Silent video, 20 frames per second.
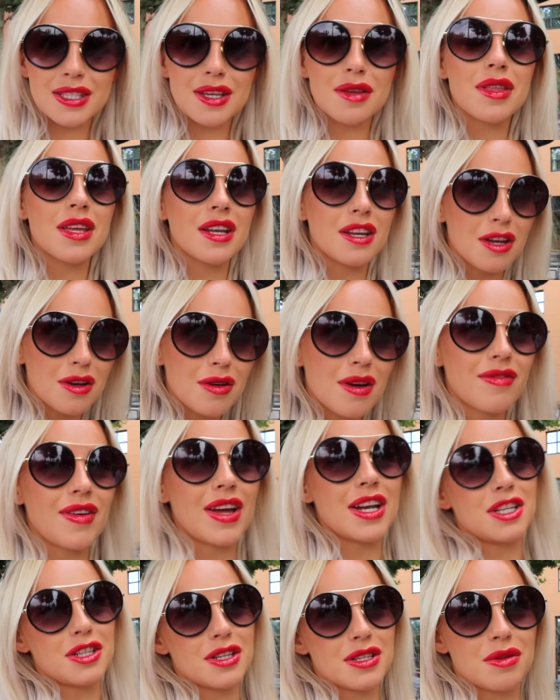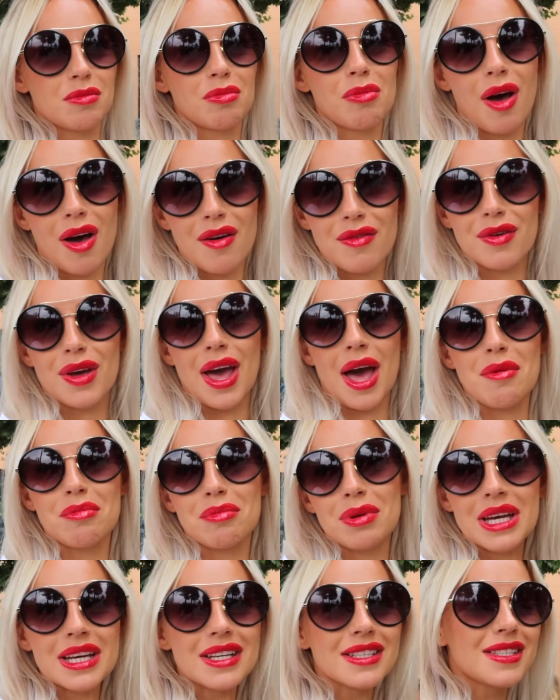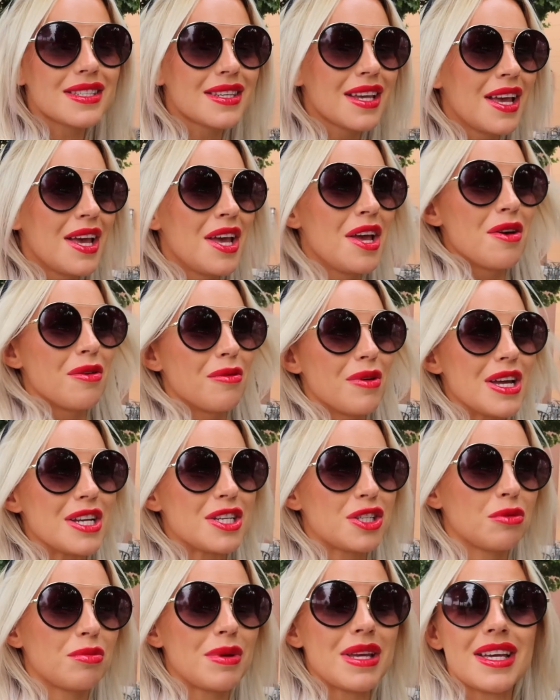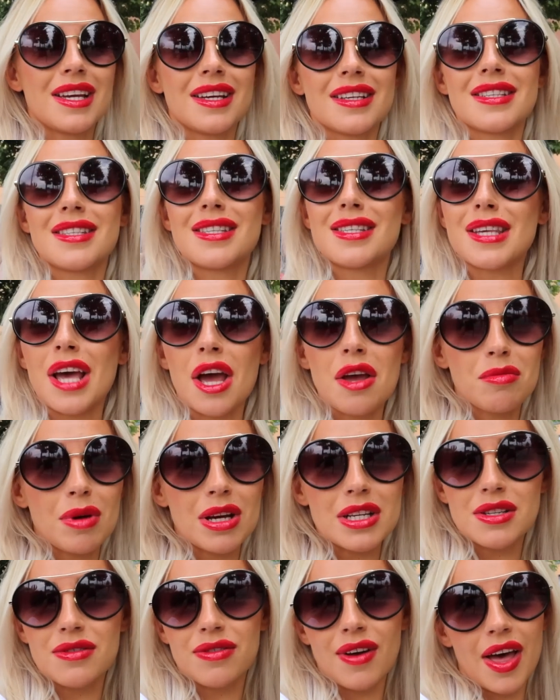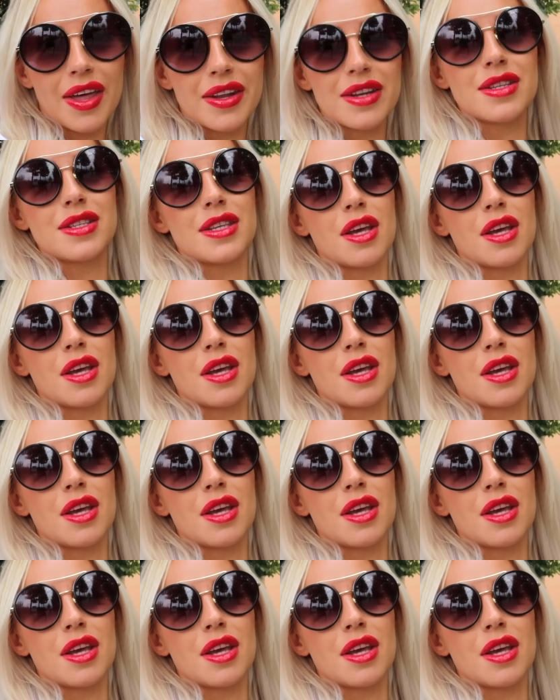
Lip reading: So the new Avengers Marvel campus, which will be so much fun.